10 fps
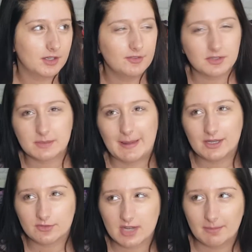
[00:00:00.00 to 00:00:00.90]
I don't know if it was
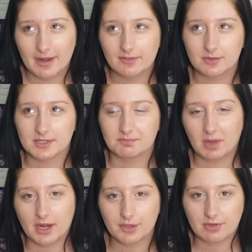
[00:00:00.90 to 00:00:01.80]
spend over £10, if it was like
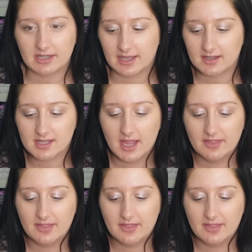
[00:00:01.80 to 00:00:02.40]
buy 3 things,